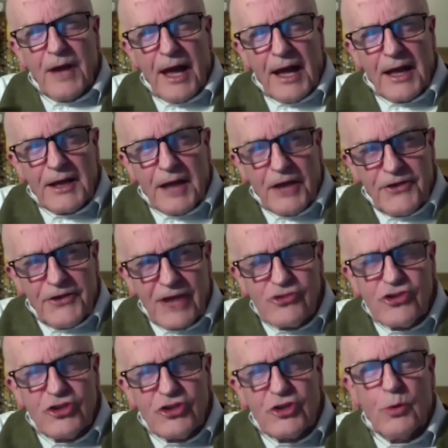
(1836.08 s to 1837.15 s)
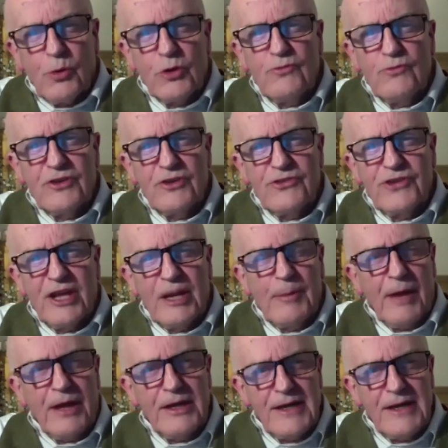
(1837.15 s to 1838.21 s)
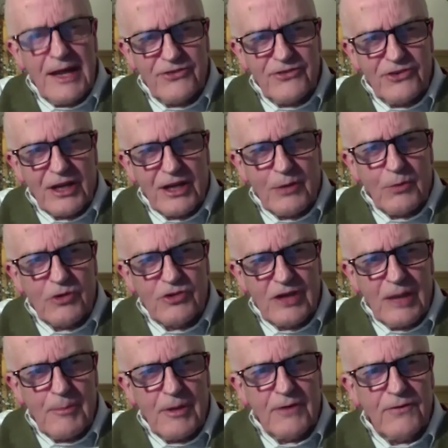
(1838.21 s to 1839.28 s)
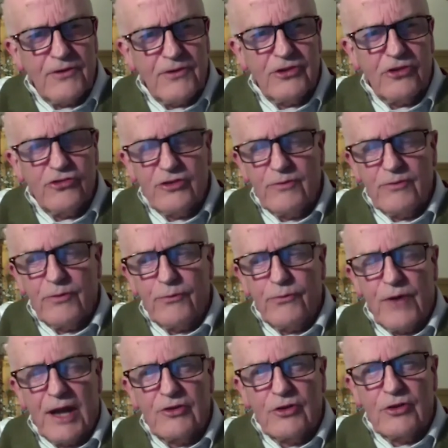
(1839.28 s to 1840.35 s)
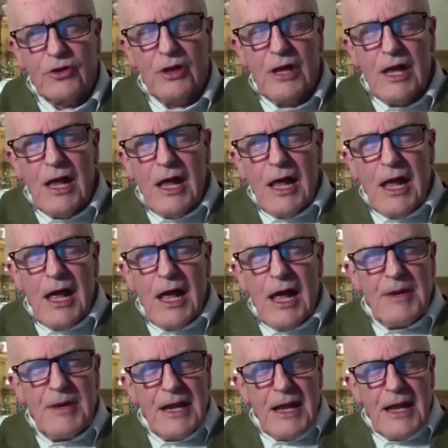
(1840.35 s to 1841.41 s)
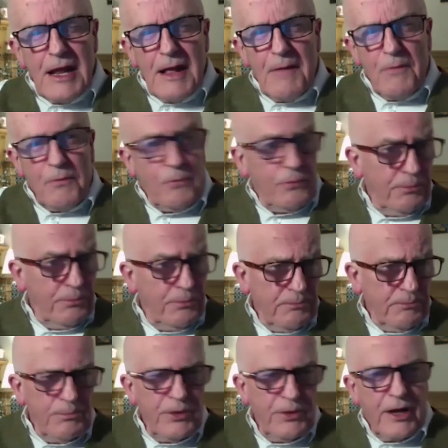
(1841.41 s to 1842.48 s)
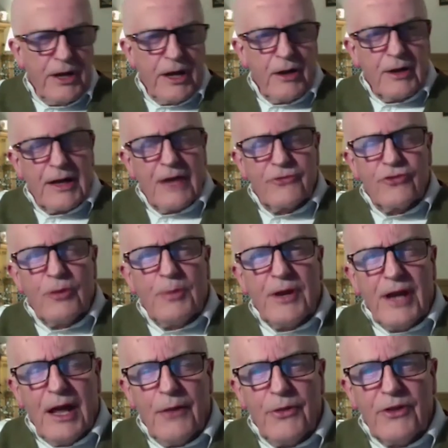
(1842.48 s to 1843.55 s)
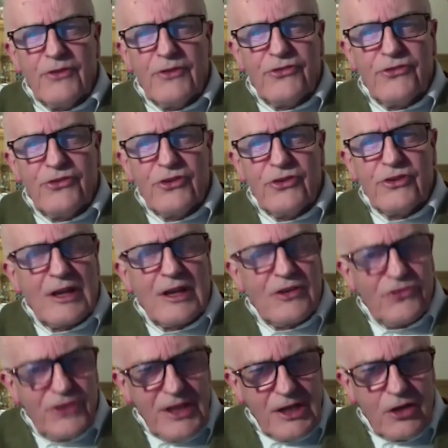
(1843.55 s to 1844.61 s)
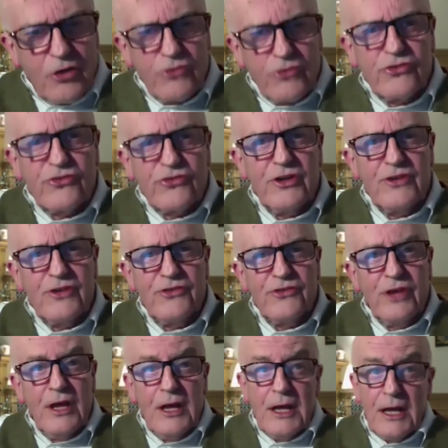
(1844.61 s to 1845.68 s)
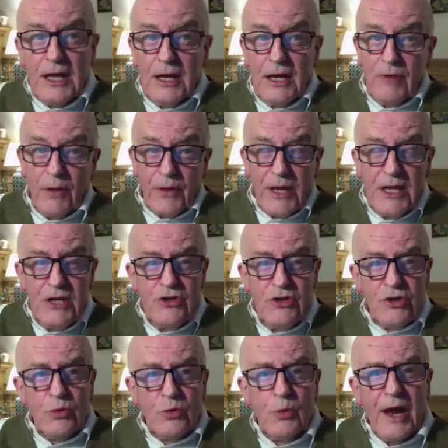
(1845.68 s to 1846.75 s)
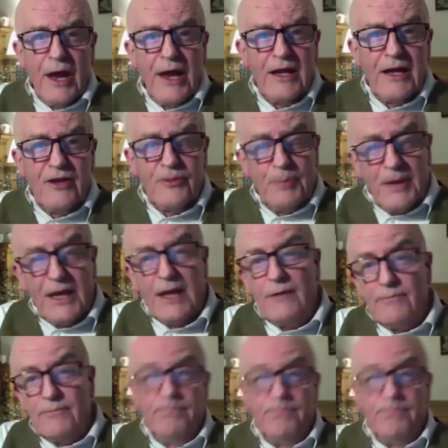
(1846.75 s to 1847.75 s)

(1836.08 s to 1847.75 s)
attach it to what you've just said about nesting, which came out of the discussion of the fractal. I mean, Bernardo Kastrup and others see consciousness in a rather Hindu way as being